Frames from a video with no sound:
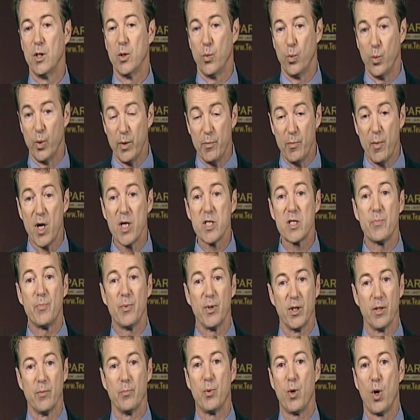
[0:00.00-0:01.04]
We must be
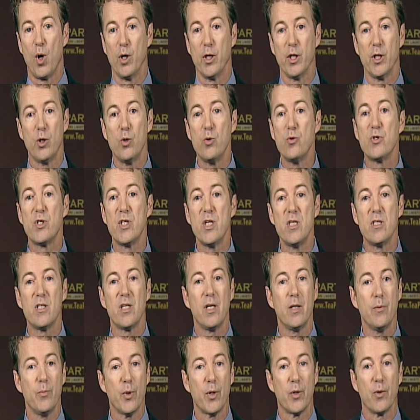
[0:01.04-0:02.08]
the party who sees
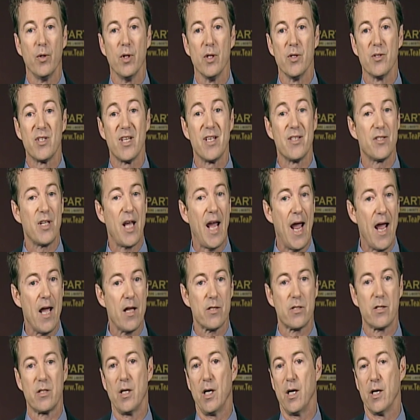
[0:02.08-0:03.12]
immigrants as
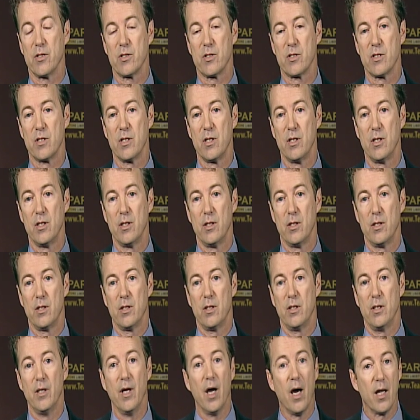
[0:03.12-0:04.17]
assets,
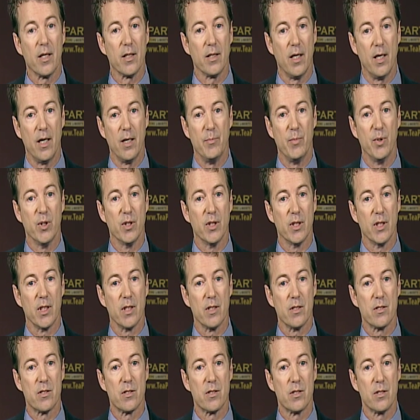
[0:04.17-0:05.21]
not
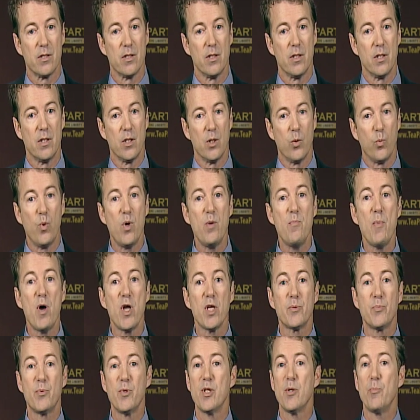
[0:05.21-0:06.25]
liabilities. We
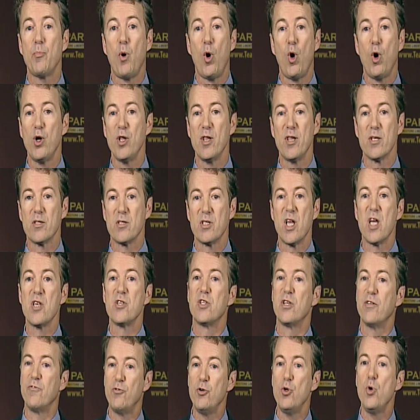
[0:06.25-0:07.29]
must be the party that says
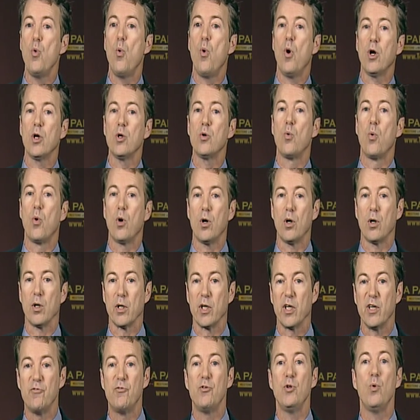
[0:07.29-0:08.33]
if you want to work,
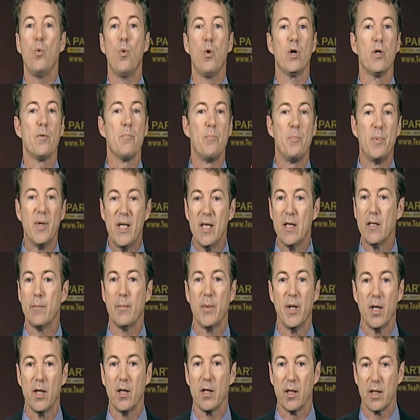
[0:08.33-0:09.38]
if you want to be an
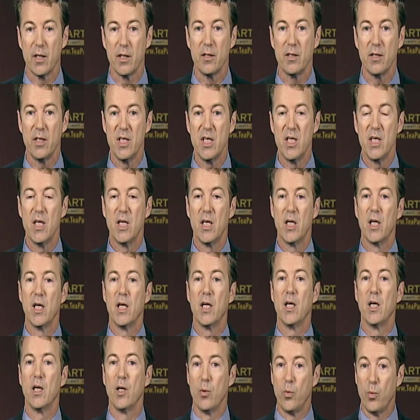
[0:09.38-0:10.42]
American,
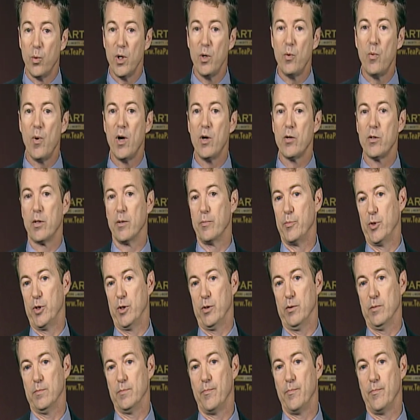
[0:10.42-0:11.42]
we welcome you.